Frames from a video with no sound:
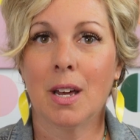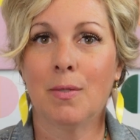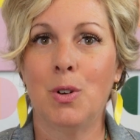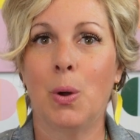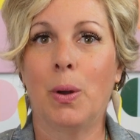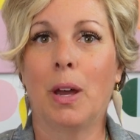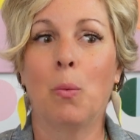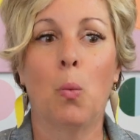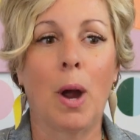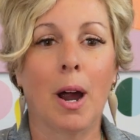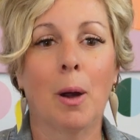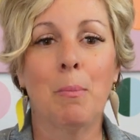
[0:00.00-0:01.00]
of knowing
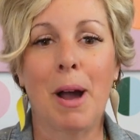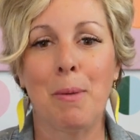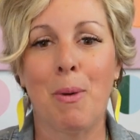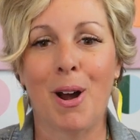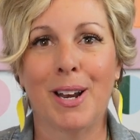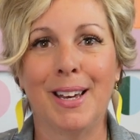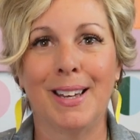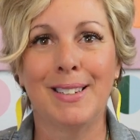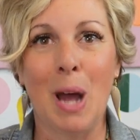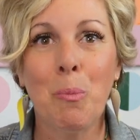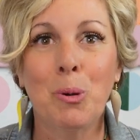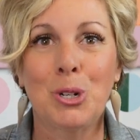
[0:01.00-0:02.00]
where my body
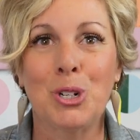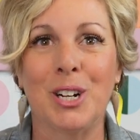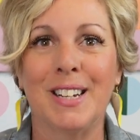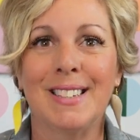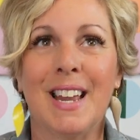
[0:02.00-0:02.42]
temperature is.